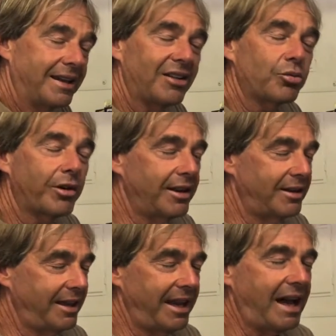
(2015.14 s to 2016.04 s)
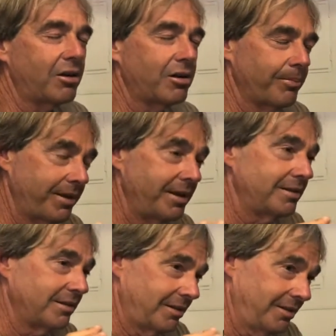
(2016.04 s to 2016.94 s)
And that's why they
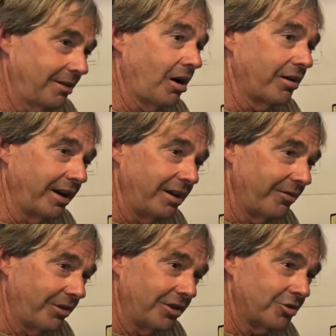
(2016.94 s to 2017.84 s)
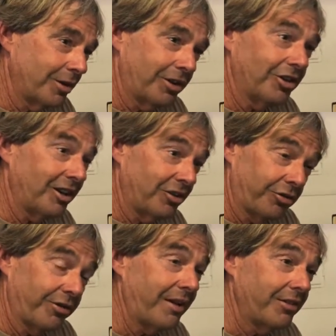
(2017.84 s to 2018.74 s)
outcompete our native fish, because they can
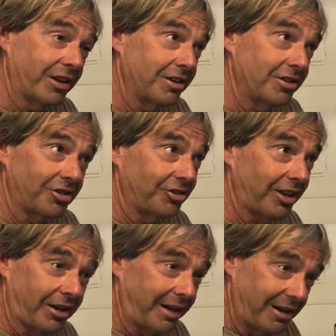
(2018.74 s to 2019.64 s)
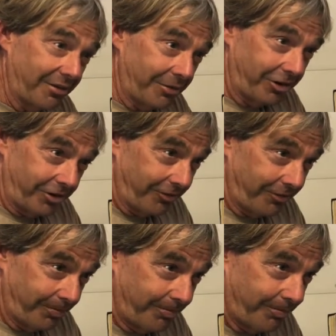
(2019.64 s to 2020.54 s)
survive in conditions that our native
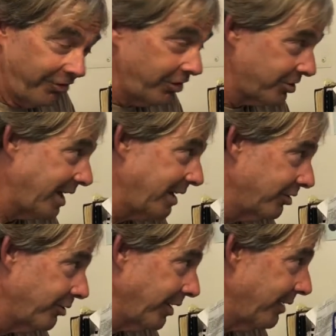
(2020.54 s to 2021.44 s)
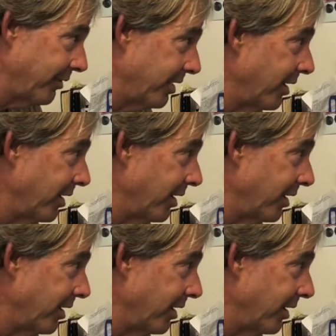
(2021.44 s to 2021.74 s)
fish can't survive in.